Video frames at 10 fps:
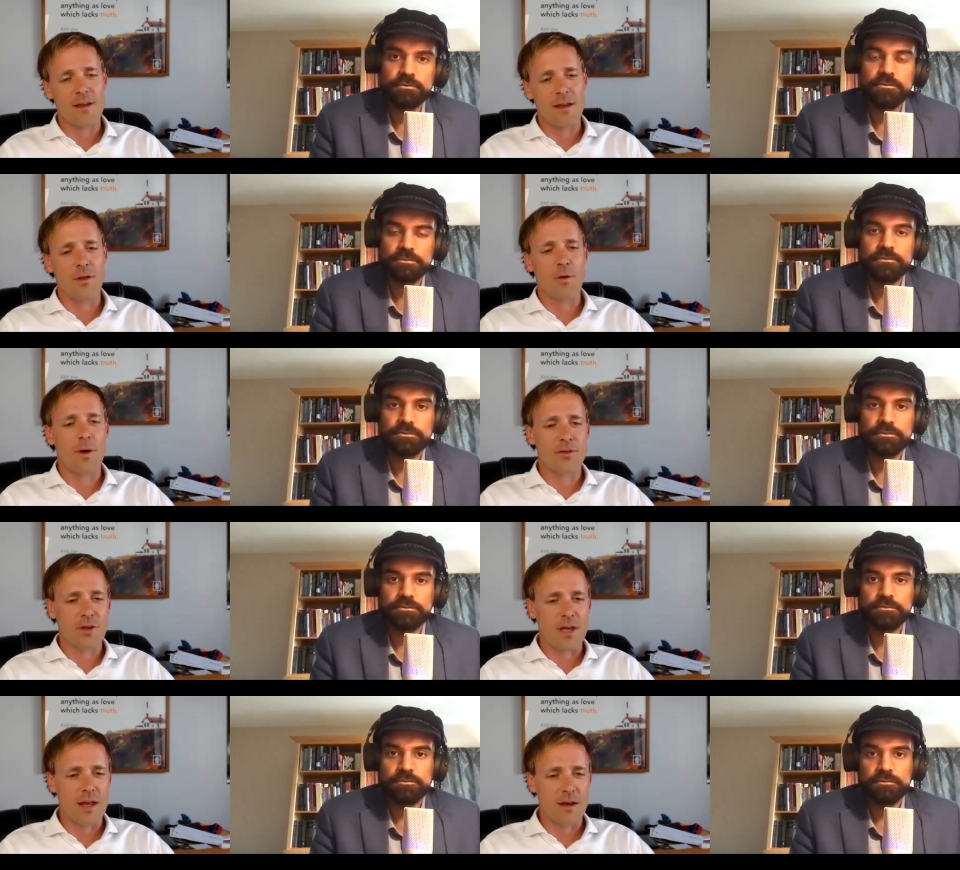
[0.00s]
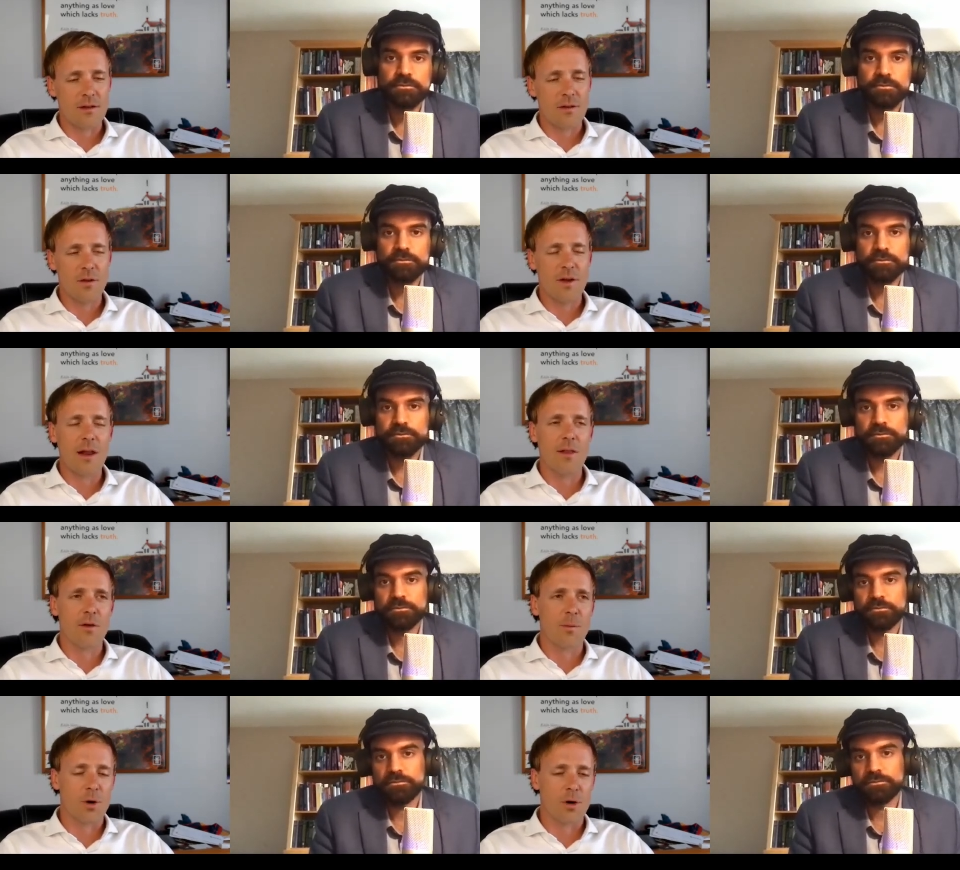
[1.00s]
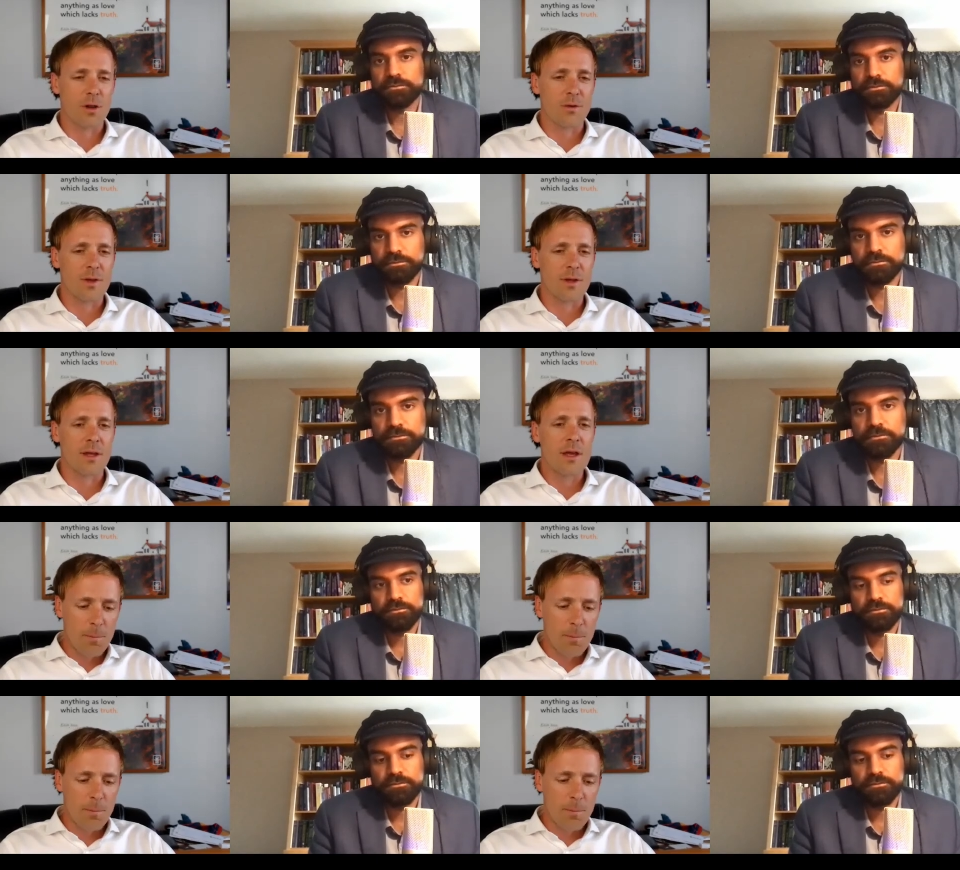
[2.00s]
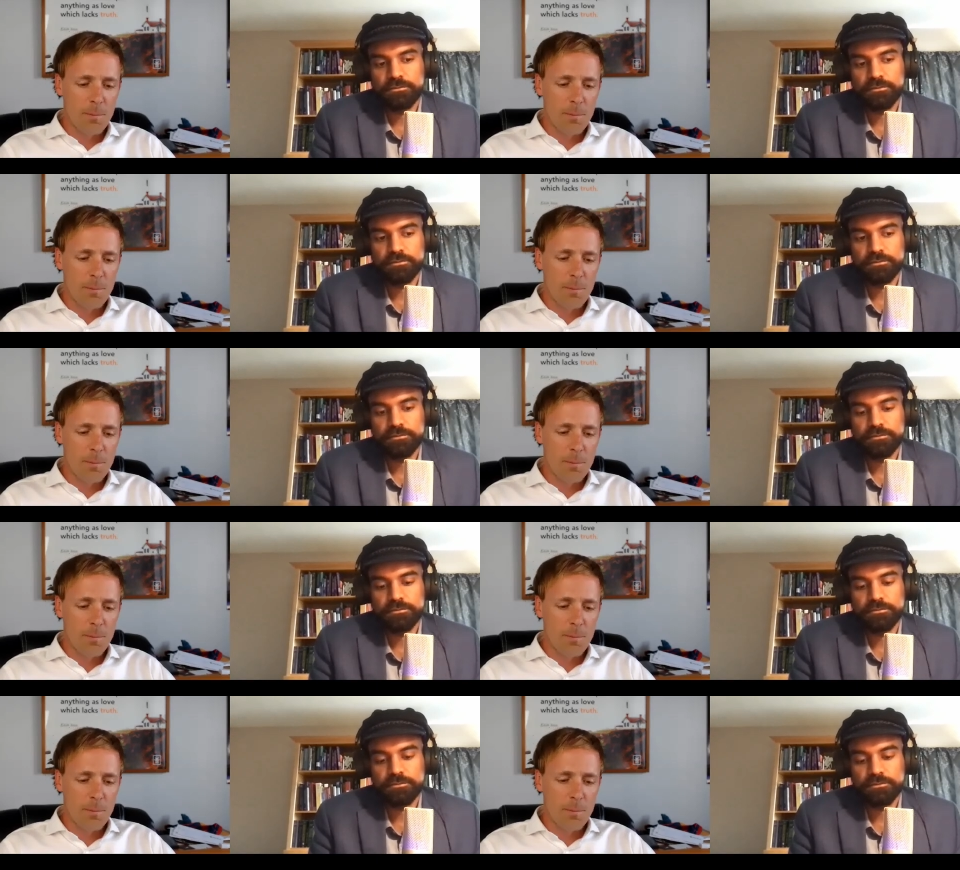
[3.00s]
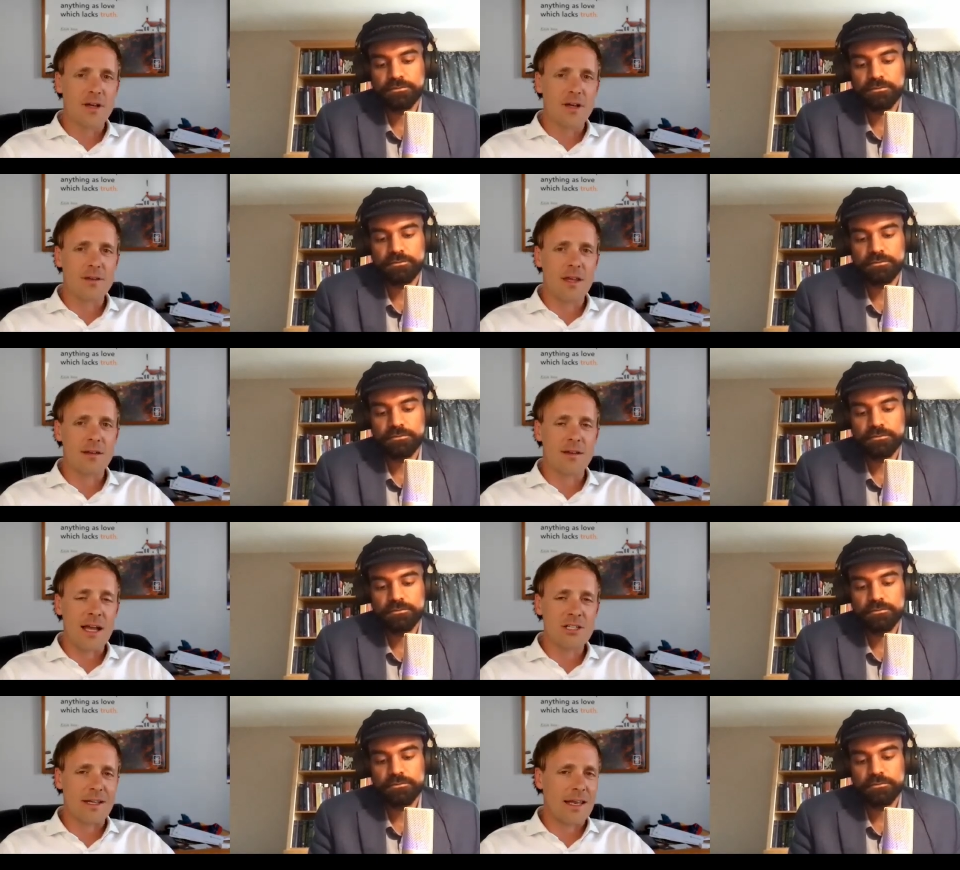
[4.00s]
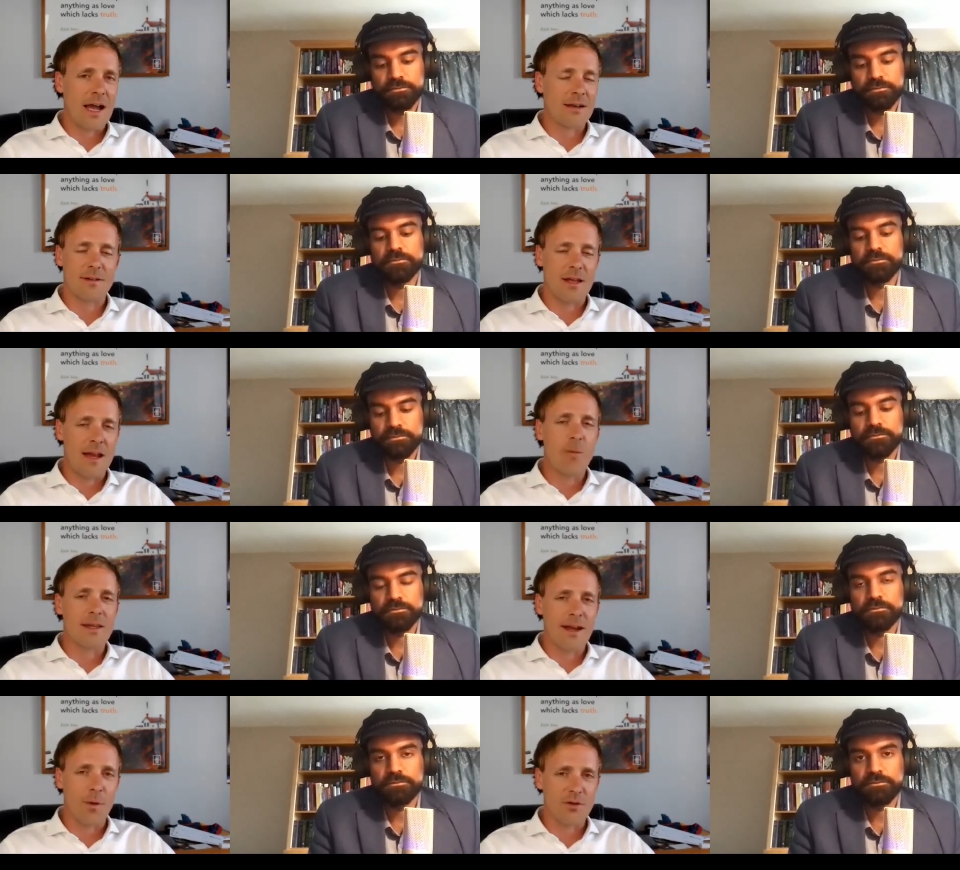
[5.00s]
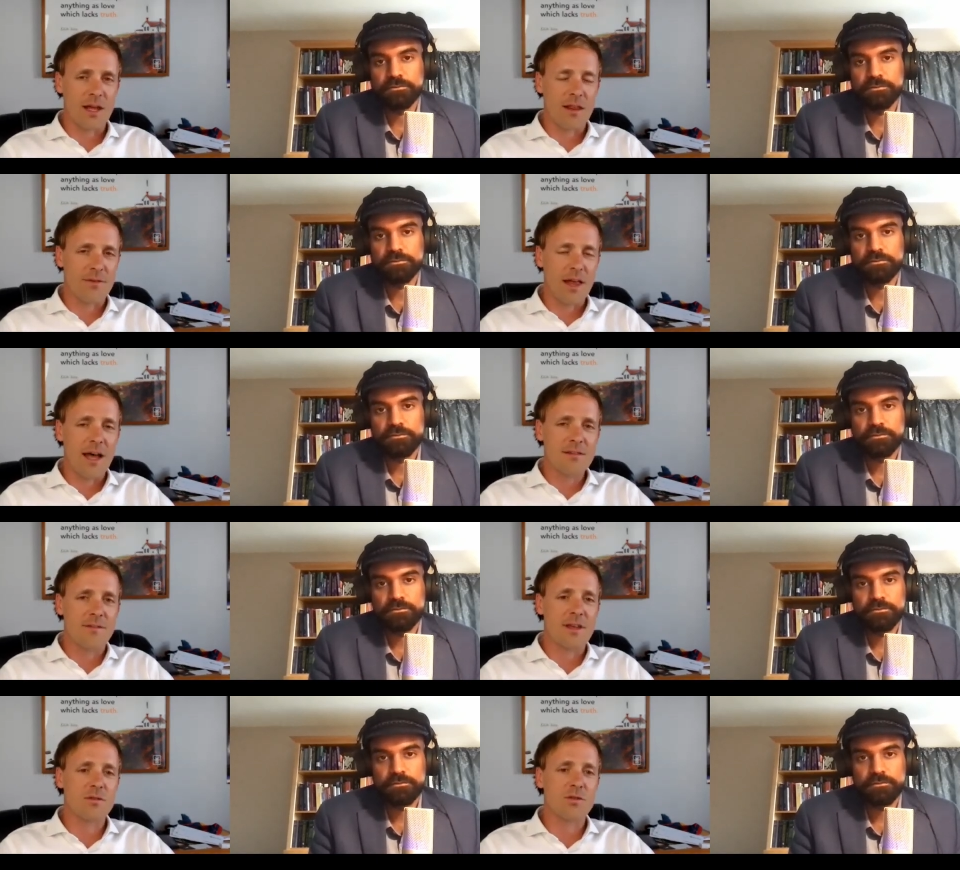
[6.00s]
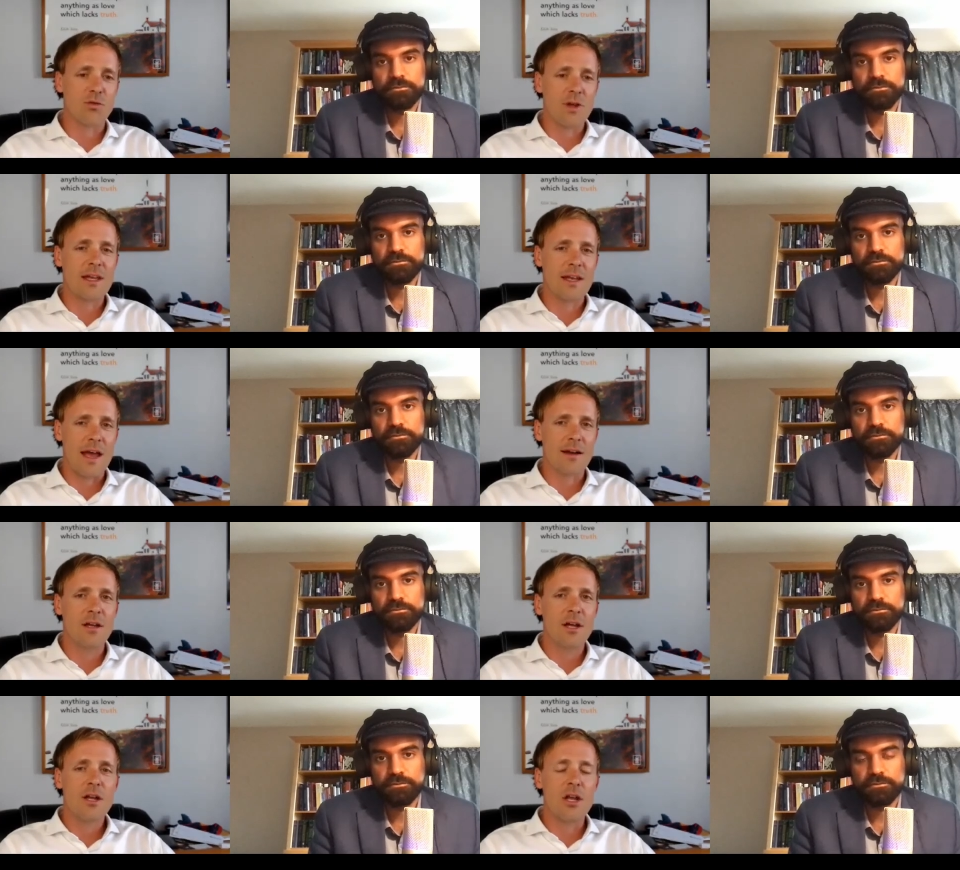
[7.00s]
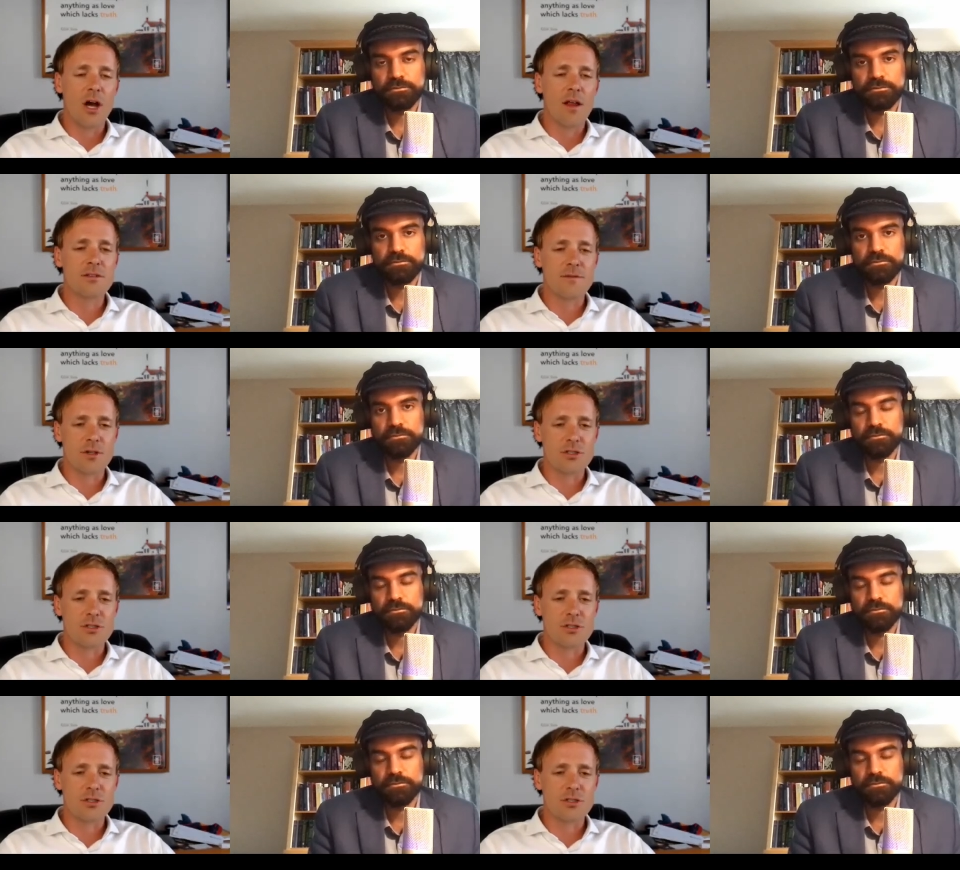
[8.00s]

Speaker 1: say, oh, the Western canon. You look at it a little more closely, it's actually not in any way tied to the Western canon. The philosophy is to reconnect knowledge and virtue.